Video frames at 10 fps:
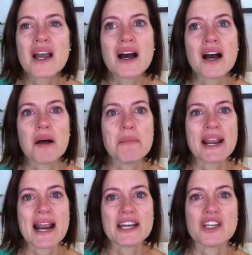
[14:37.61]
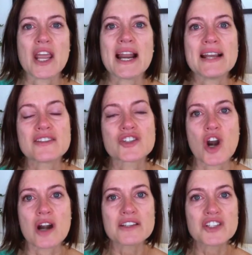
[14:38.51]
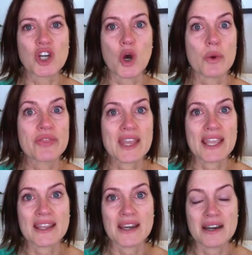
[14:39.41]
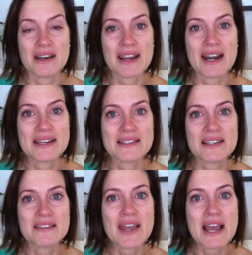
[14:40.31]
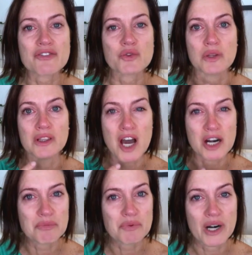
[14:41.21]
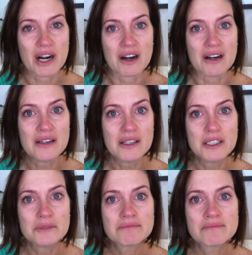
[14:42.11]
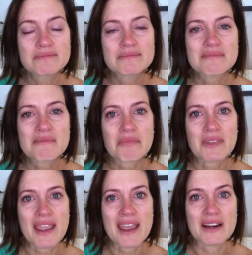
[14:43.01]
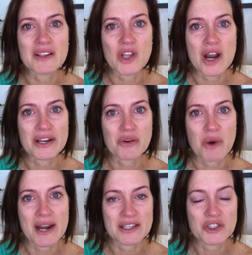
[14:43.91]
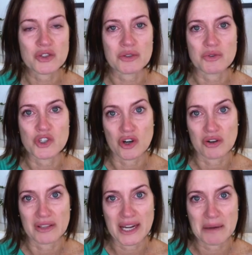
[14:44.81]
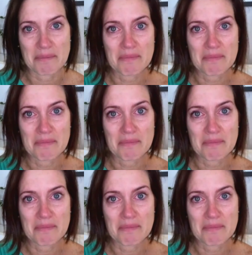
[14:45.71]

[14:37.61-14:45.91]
And I started to go within, and I did that through a lot of prayer and a lot of gratitude journaling,